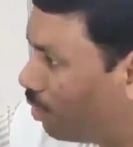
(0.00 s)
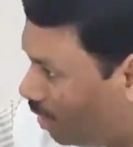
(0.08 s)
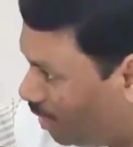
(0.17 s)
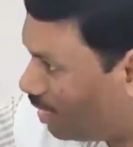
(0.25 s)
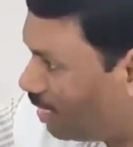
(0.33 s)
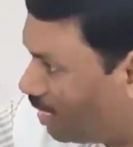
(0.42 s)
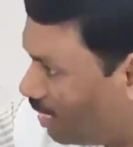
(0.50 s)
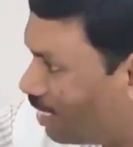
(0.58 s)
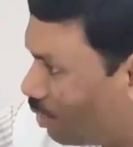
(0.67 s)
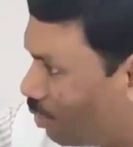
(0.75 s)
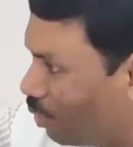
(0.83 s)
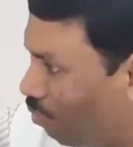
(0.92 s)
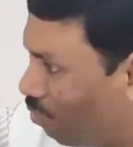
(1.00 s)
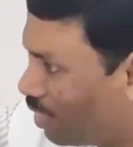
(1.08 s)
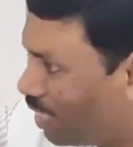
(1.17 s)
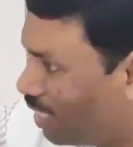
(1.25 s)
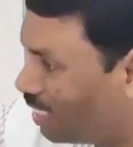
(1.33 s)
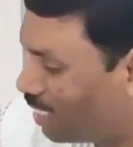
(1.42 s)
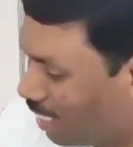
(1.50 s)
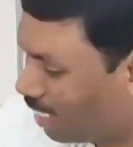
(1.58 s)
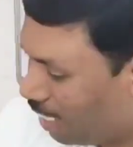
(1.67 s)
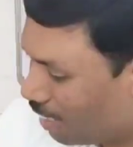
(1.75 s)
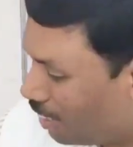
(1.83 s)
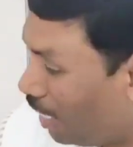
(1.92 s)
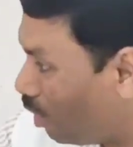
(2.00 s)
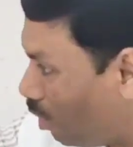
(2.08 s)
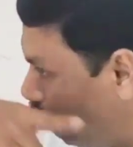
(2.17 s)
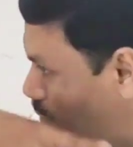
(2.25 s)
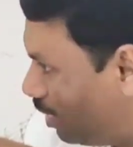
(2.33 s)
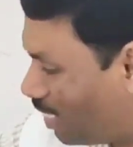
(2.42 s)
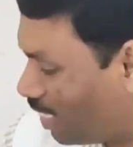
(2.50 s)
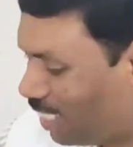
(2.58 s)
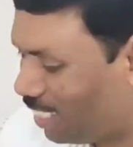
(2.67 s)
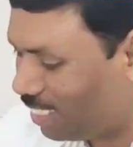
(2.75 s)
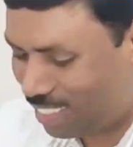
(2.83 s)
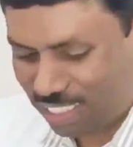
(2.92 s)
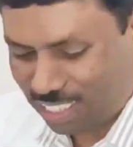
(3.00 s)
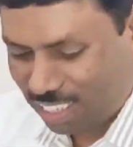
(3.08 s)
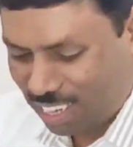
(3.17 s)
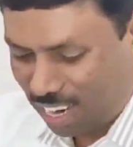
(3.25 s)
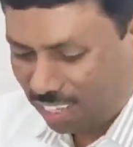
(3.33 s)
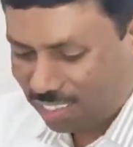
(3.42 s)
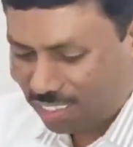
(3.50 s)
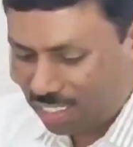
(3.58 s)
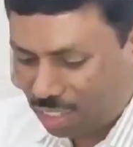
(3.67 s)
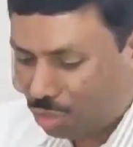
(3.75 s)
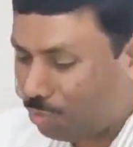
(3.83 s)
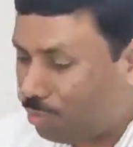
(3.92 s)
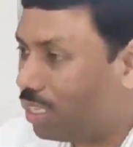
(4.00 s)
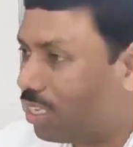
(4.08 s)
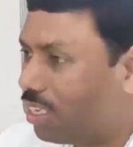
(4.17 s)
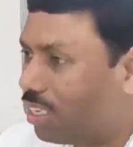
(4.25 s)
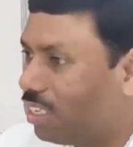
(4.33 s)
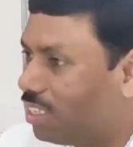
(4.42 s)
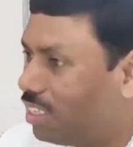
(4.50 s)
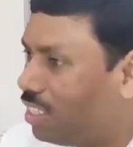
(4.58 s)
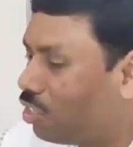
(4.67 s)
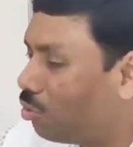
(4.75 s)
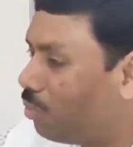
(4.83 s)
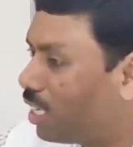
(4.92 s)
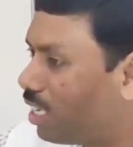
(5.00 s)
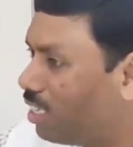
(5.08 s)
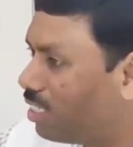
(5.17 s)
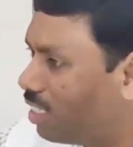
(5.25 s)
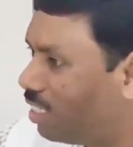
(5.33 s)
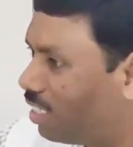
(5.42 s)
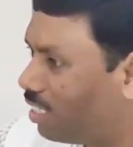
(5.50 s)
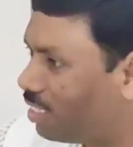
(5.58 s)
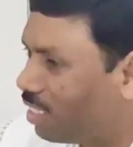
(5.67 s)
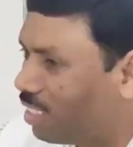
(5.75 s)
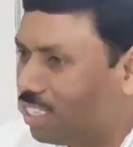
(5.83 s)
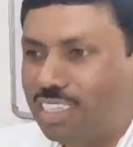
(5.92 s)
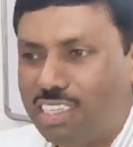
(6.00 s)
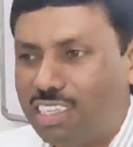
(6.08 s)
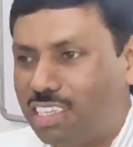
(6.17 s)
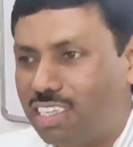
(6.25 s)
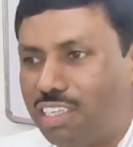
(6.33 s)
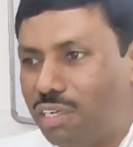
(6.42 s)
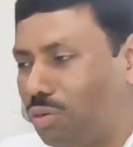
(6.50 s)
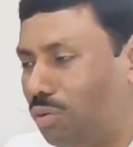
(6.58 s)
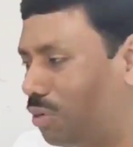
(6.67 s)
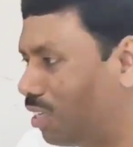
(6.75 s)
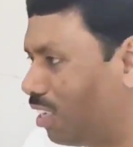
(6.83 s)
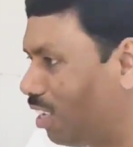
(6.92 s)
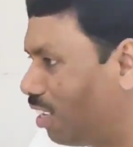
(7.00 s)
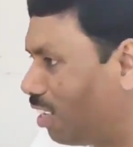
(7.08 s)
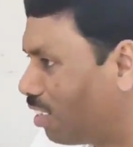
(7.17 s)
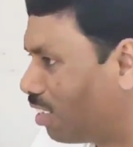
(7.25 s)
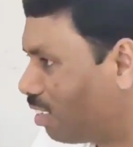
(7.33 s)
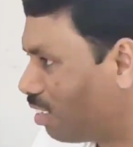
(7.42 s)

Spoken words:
So this is a tonification. That to be sedation, and this to be considered as just as a neutral.